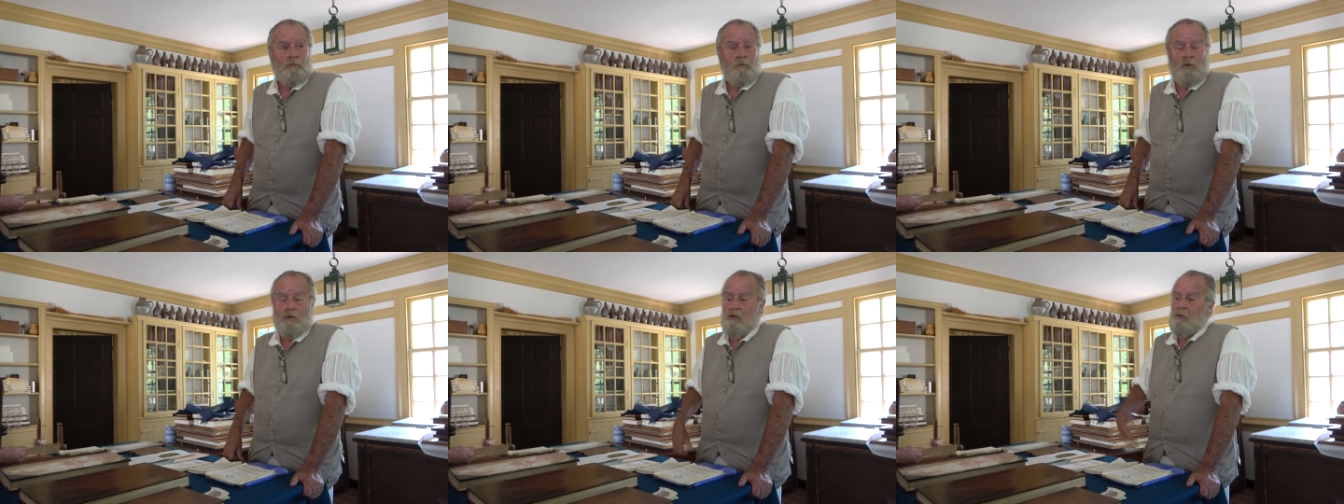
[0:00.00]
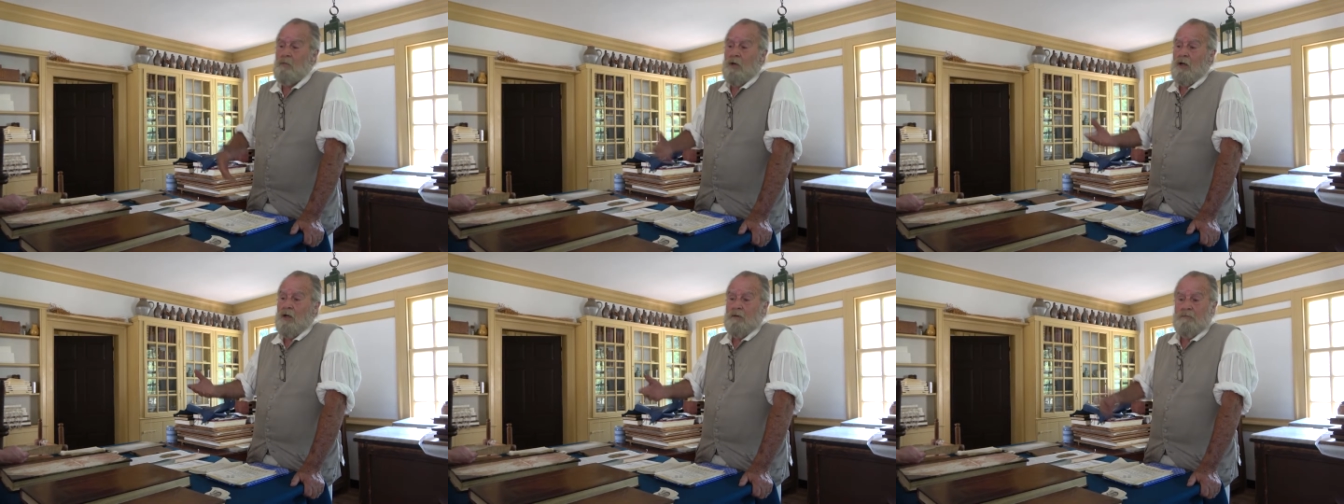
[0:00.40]
Or you could
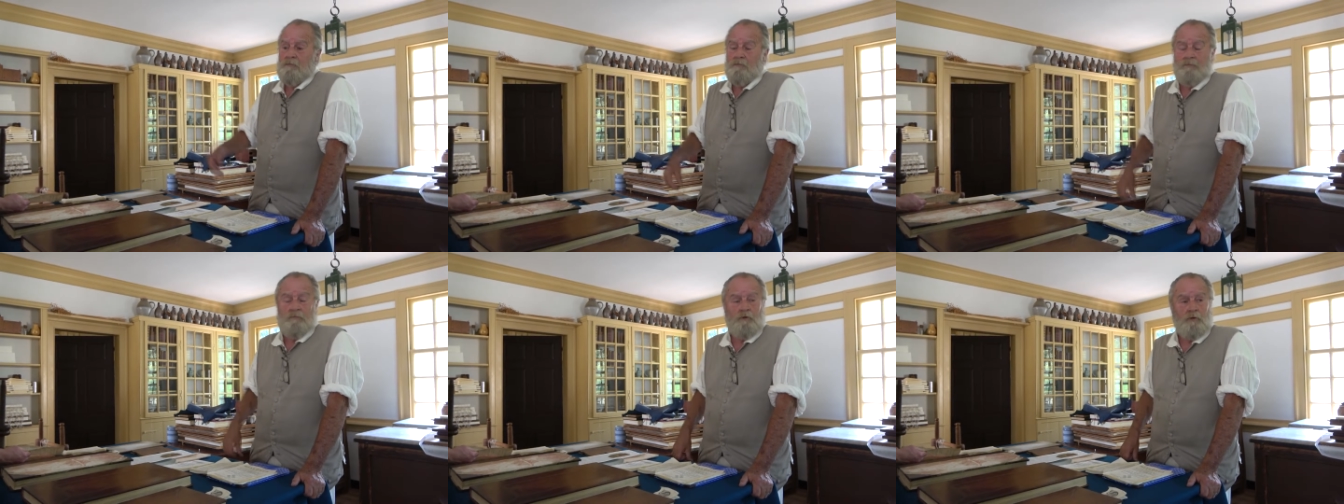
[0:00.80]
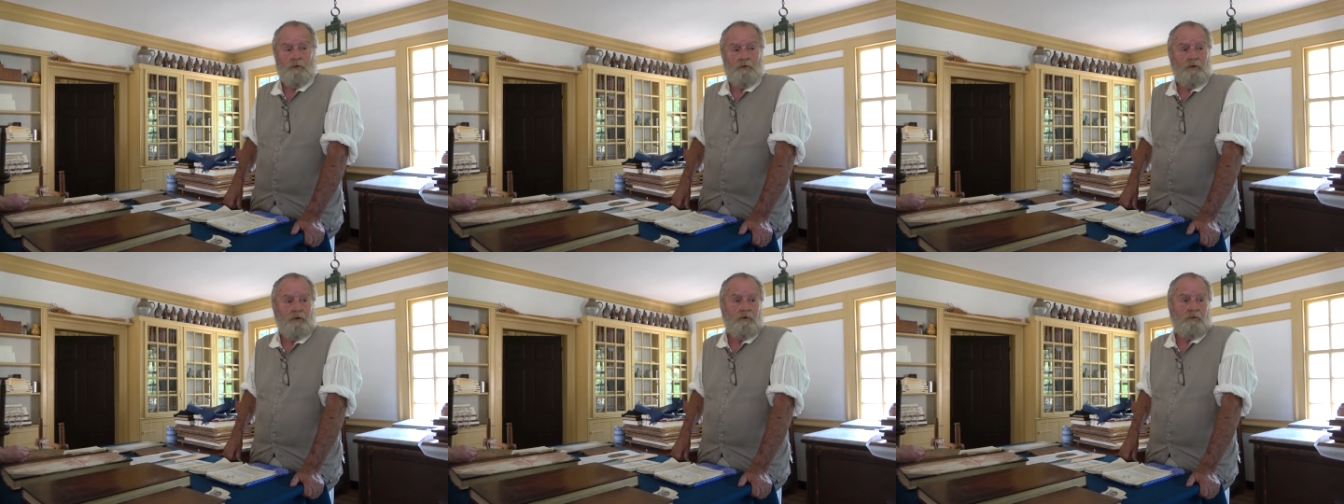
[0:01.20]
buy it fully
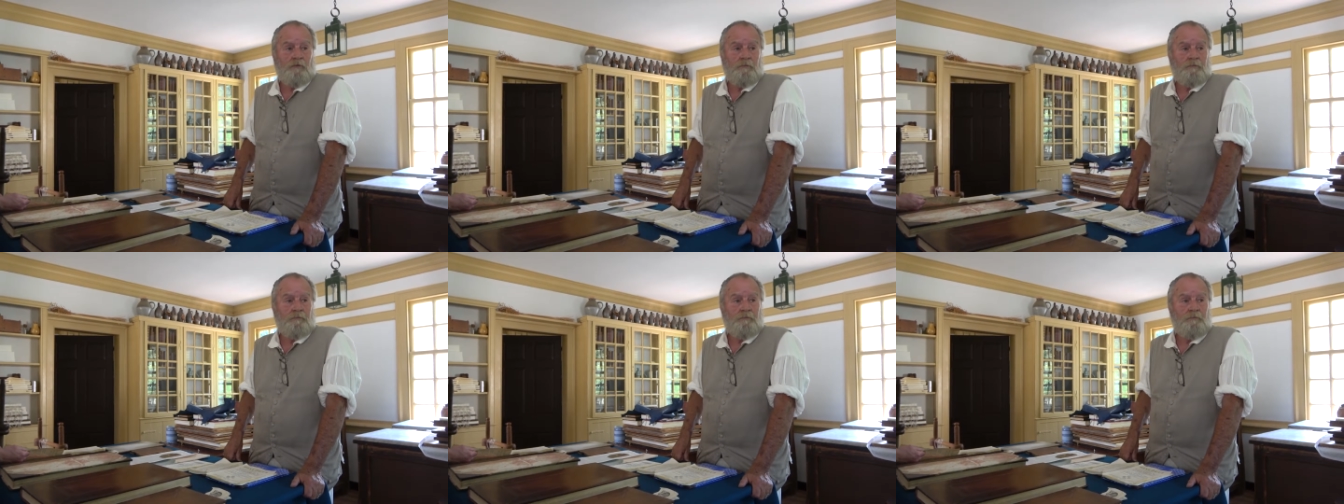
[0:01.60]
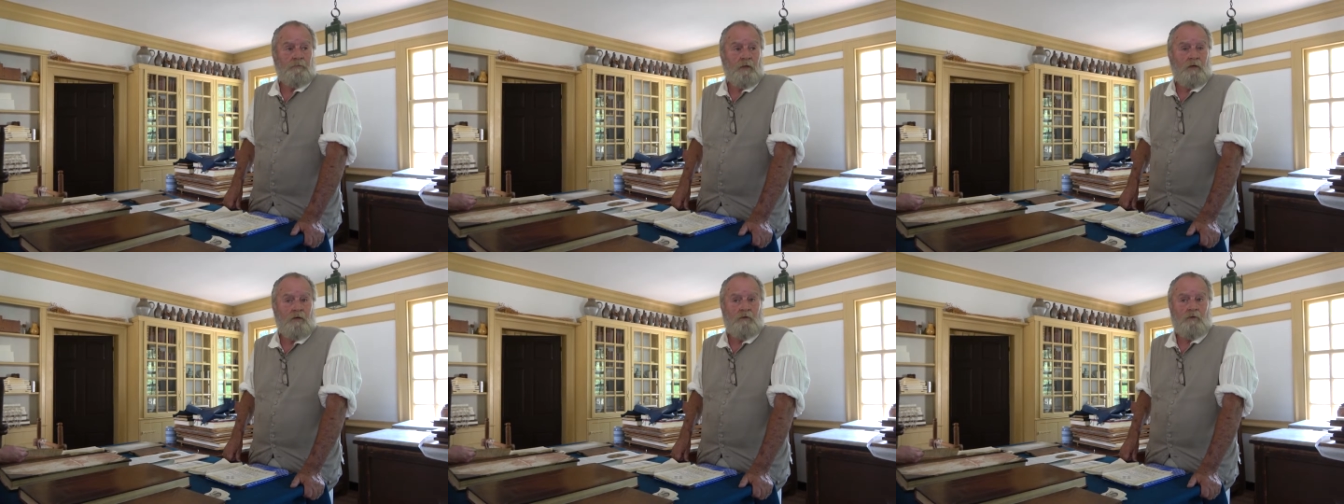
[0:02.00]
finished.
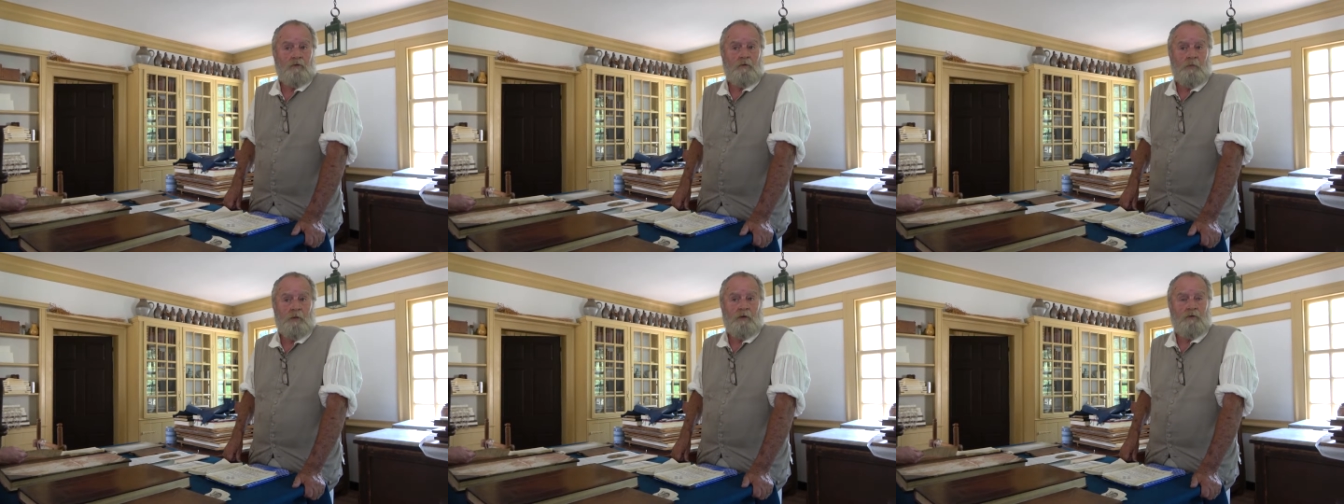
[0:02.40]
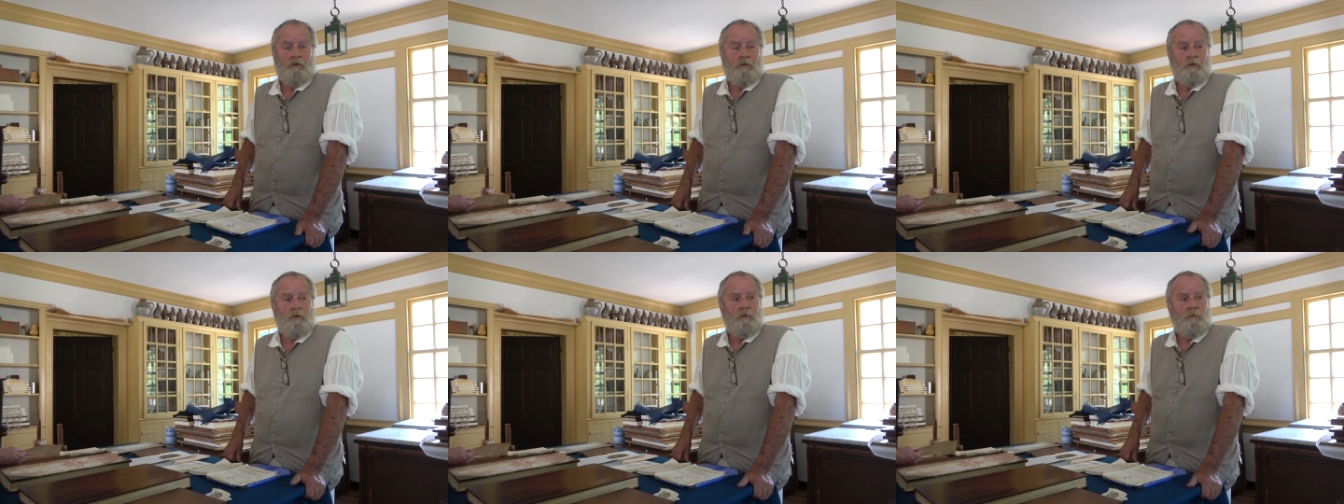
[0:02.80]
It just depends
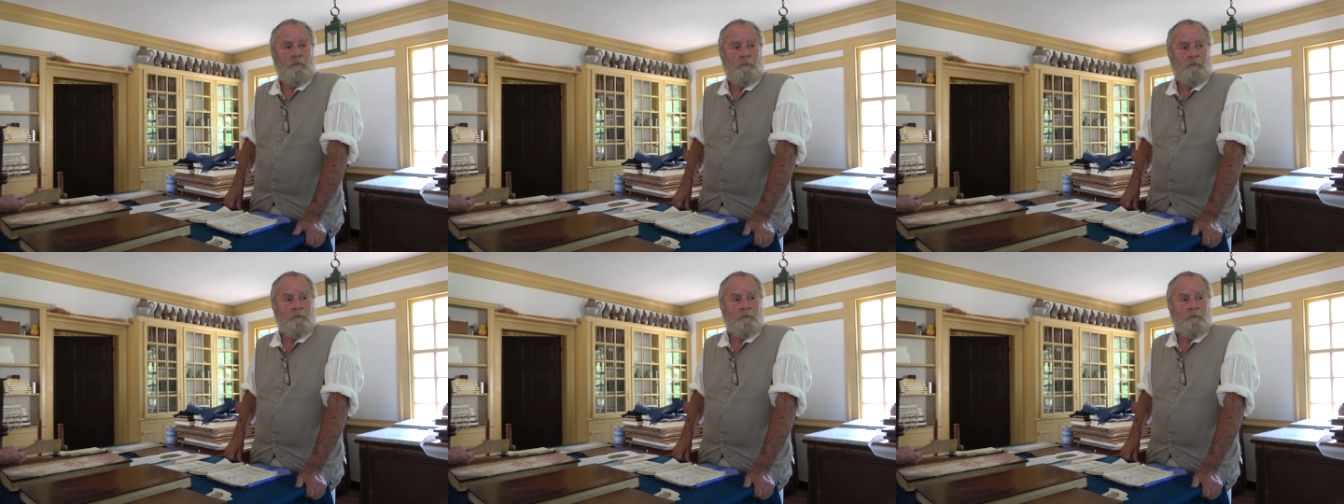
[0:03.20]
on you.